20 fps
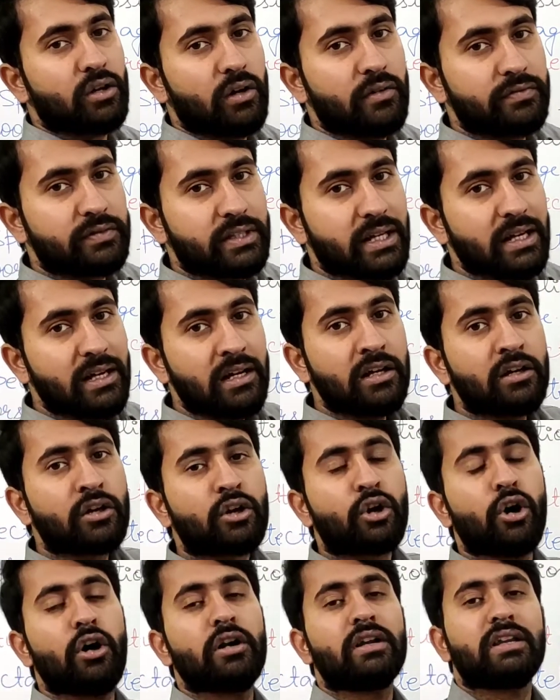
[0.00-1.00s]
of the
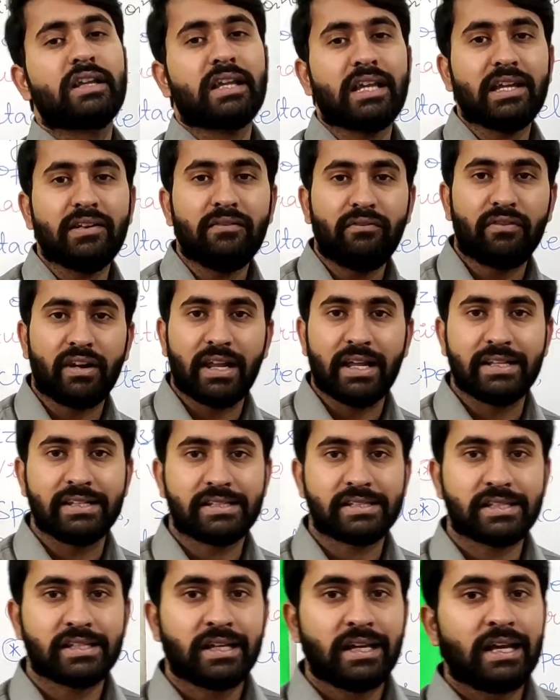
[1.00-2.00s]
concave
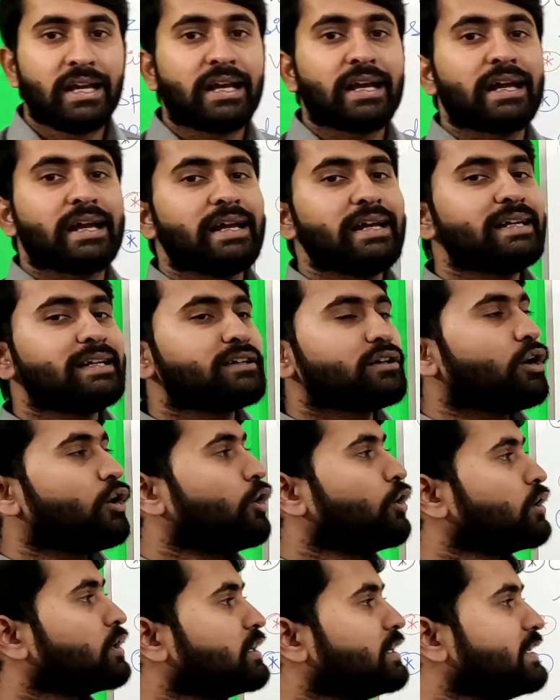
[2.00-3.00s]
lens, it
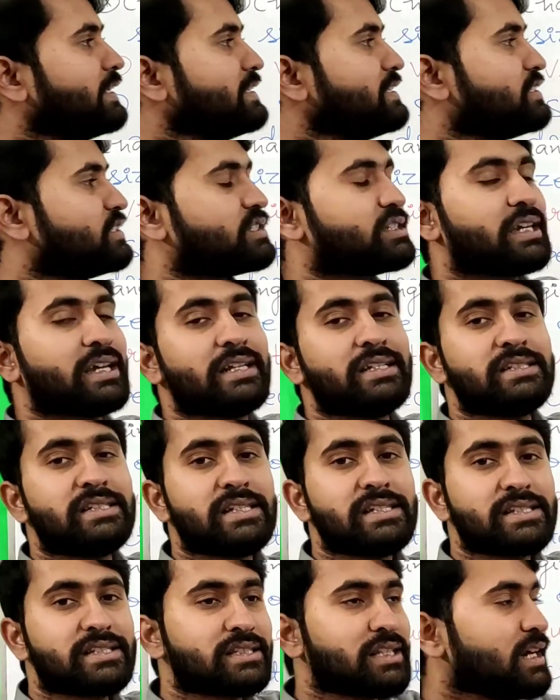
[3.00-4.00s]
only
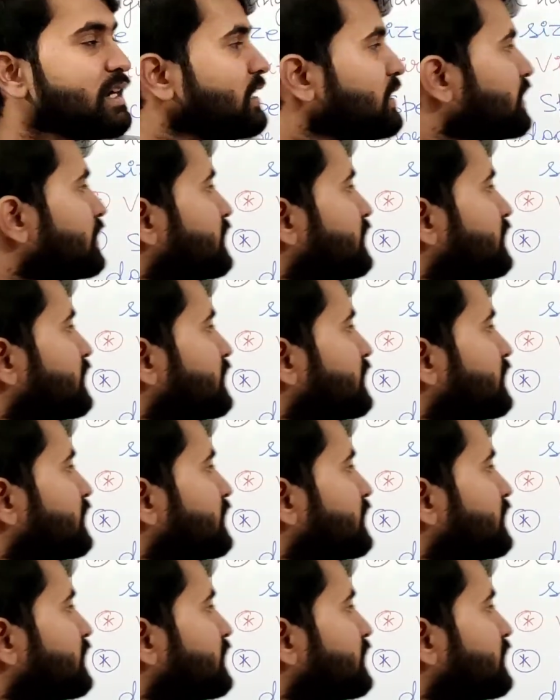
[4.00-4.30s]
changes the